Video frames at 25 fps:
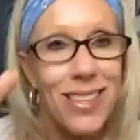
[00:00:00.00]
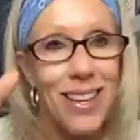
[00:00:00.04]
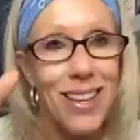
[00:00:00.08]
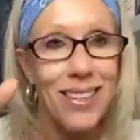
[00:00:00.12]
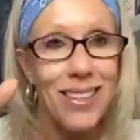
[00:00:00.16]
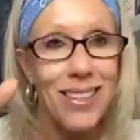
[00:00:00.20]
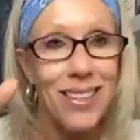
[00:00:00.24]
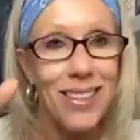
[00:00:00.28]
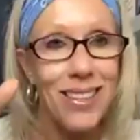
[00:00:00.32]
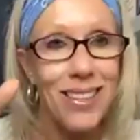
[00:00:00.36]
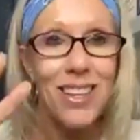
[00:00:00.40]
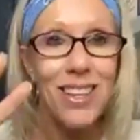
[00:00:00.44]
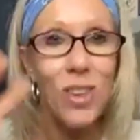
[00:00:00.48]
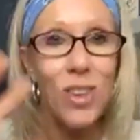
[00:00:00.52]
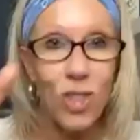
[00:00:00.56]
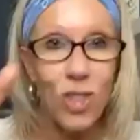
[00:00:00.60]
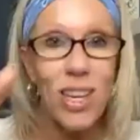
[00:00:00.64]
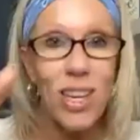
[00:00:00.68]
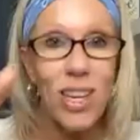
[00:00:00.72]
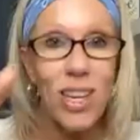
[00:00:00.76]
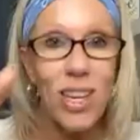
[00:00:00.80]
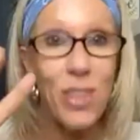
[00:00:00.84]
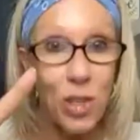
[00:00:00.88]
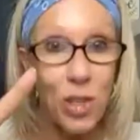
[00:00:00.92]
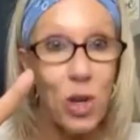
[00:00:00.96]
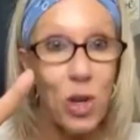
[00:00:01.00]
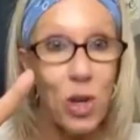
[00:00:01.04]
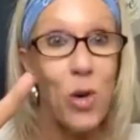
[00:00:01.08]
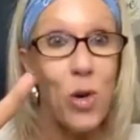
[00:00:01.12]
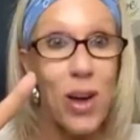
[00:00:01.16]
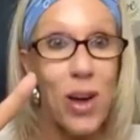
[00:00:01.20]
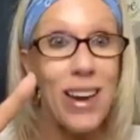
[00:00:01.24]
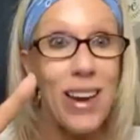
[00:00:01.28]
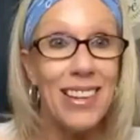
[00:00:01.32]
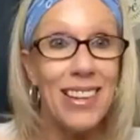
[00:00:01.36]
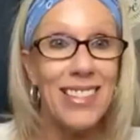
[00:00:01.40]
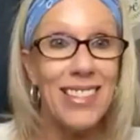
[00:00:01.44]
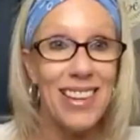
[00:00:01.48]
that. You see the yeah, two
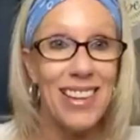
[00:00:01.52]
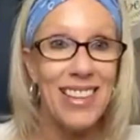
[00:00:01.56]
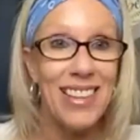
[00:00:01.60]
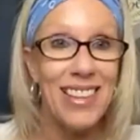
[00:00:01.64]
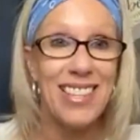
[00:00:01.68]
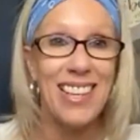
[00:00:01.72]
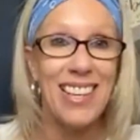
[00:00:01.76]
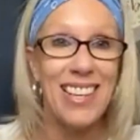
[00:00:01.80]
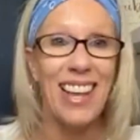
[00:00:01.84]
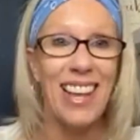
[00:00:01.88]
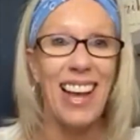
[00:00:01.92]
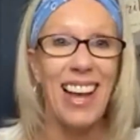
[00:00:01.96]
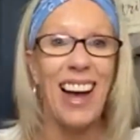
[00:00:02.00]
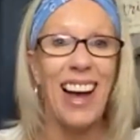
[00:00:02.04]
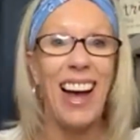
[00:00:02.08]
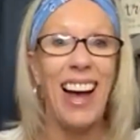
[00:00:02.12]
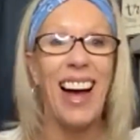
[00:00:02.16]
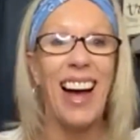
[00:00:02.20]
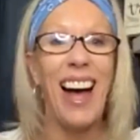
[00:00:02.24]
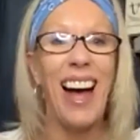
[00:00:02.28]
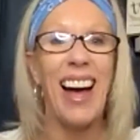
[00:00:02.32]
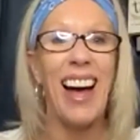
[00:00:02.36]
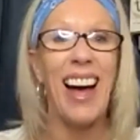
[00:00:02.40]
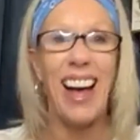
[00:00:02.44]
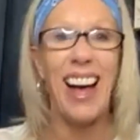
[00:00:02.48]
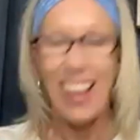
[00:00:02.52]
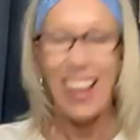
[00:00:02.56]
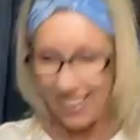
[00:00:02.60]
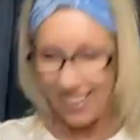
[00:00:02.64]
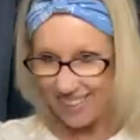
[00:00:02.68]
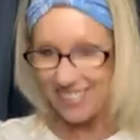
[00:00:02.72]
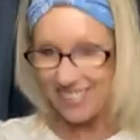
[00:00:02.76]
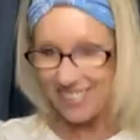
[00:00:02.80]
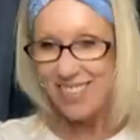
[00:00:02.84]
witnesses. Two witnesses. That's right. Out